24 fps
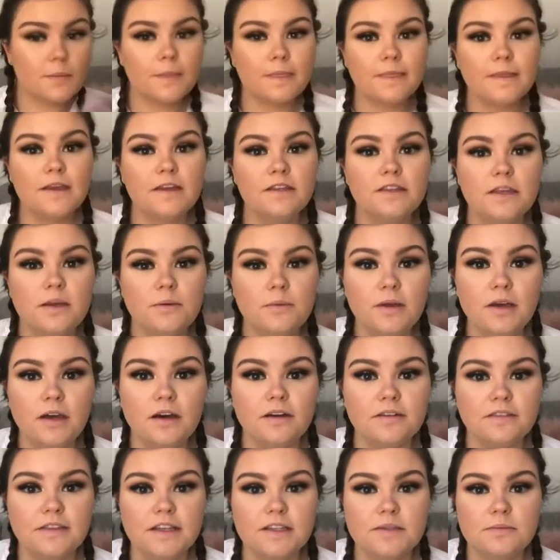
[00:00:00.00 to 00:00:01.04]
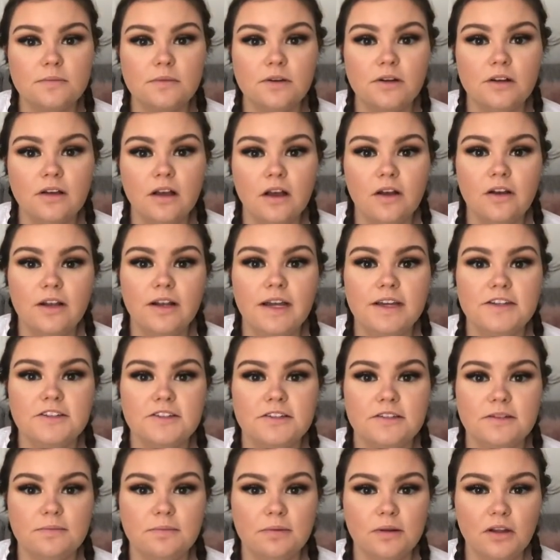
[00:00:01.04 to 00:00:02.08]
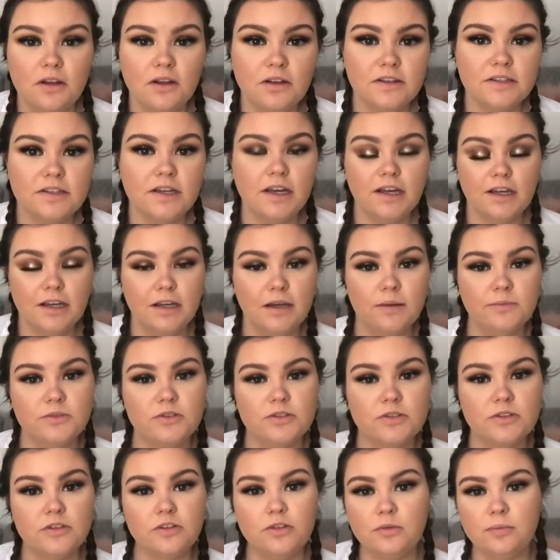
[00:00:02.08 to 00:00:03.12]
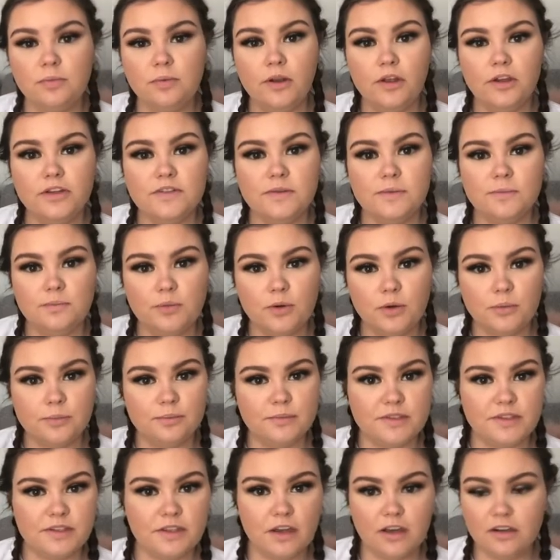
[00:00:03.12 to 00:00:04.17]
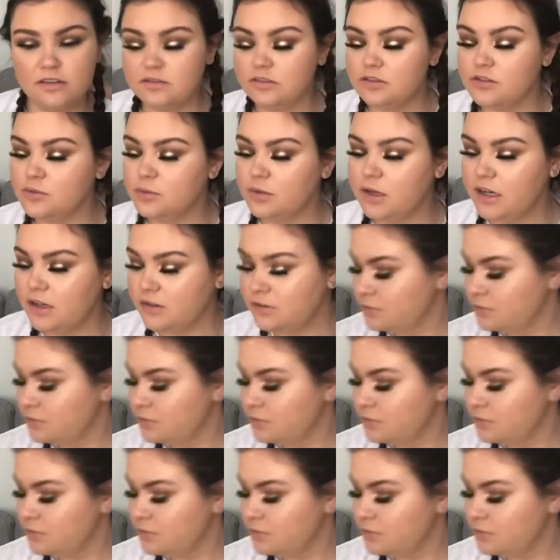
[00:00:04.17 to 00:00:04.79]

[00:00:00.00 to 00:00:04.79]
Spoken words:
And there we are, that's my eyelashes applied. I'm just going to apply some bottom mascara as well.